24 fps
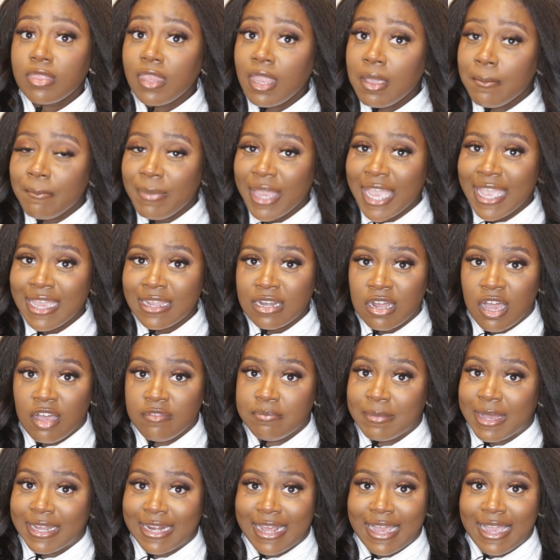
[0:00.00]
Paid
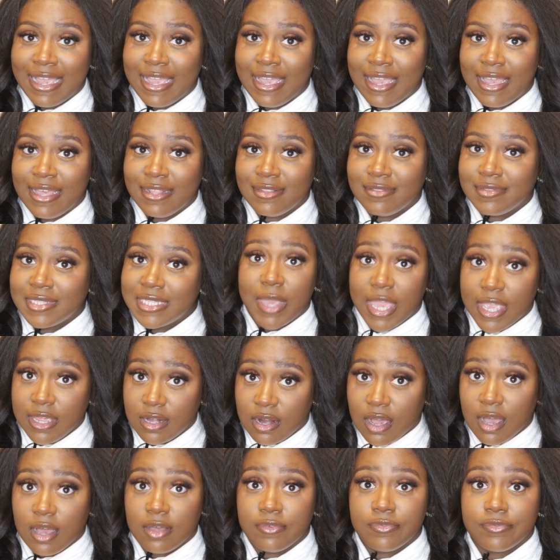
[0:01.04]
off, might I add. Paid
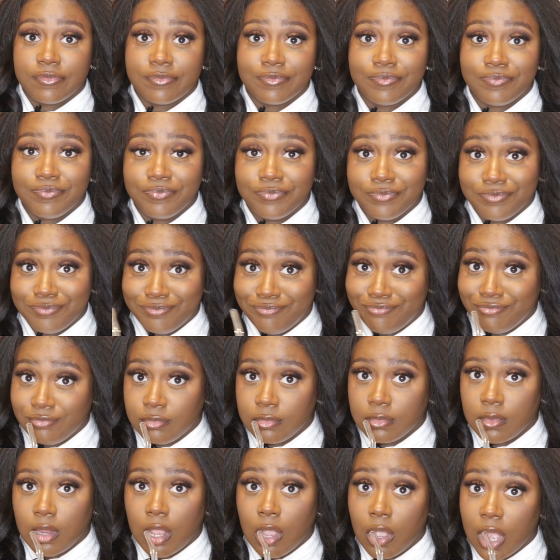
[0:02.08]

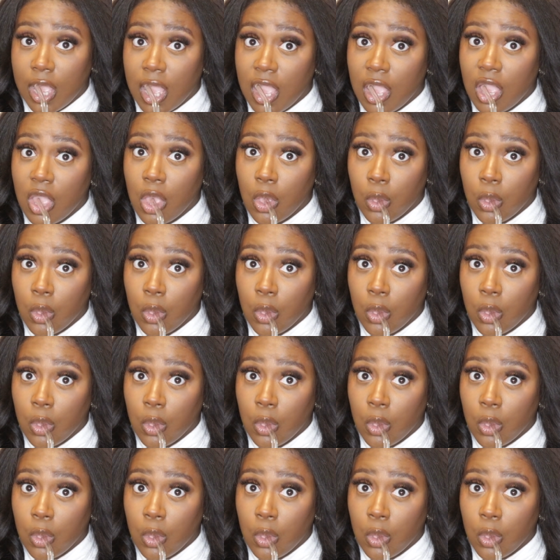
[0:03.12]
off. Okay?